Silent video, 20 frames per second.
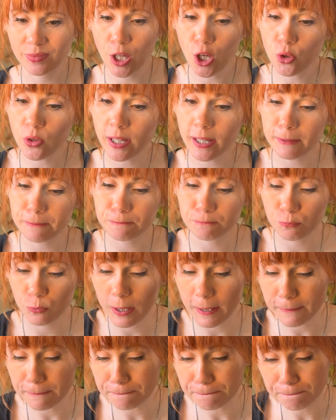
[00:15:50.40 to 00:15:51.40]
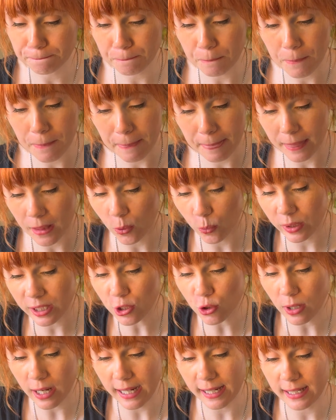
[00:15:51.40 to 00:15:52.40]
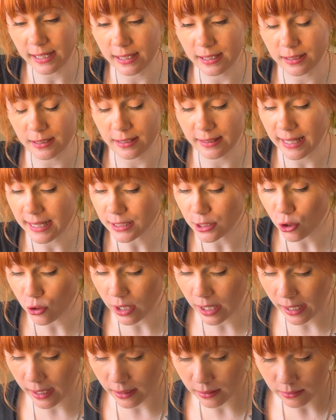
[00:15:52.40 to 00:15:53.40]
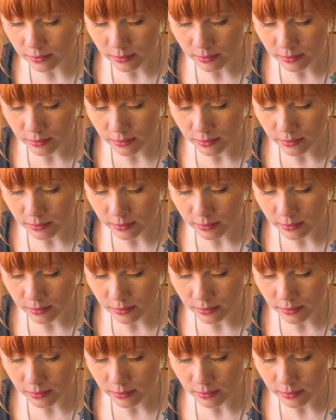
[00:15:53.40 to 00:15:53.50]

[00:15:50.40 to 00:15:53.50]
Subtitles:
Okay, well, we tried it, and that's okay.